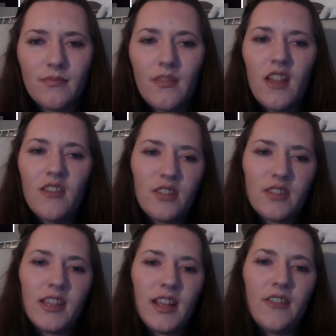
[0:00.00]
Just
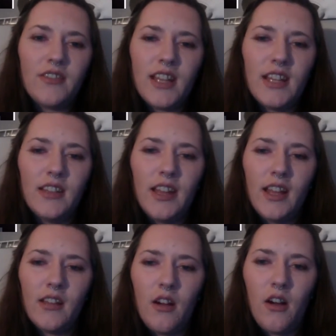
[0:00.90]
like I've said, like,
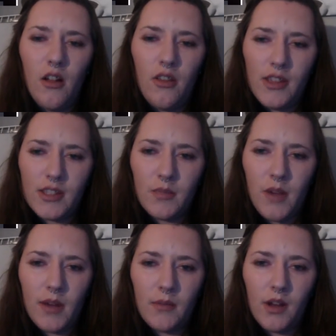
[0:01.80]
all this
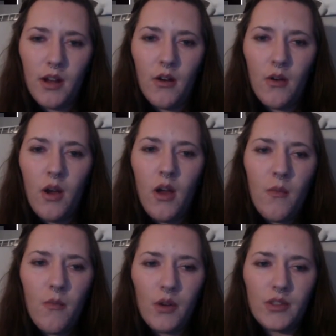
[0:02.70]
bottom row,
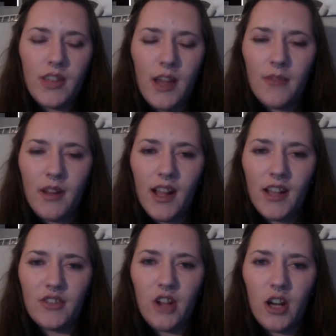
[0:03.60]
most of them, their
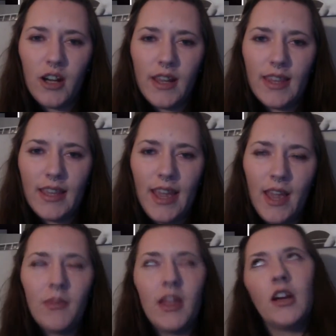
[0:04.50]
heads aren't in the game.
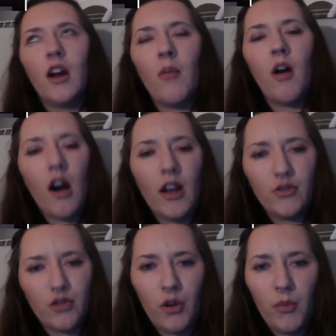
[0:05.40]
Like, come on,
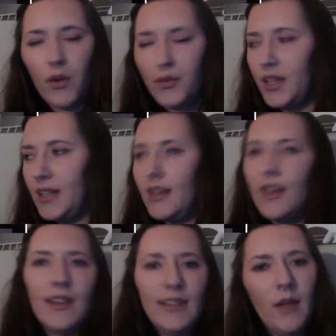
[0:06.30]
Troy Bolton.
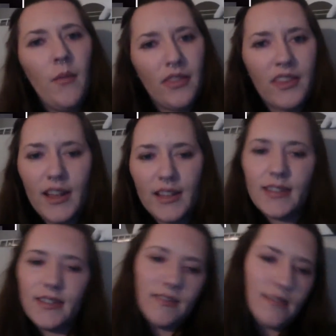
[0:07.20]
Get with it.
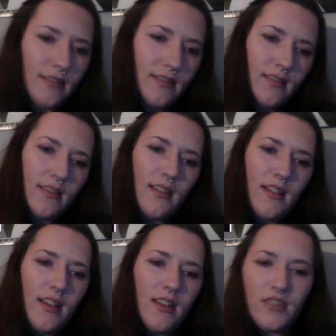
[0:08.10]

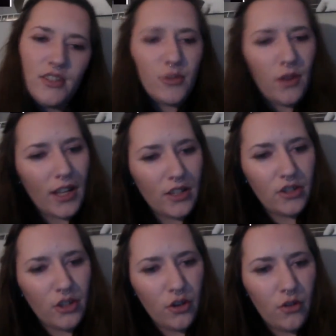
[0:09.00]
She's
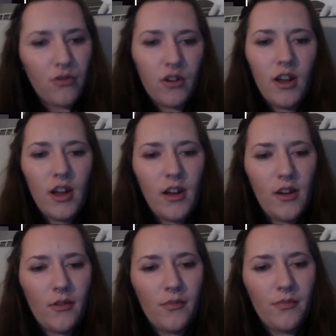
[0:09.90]
22 from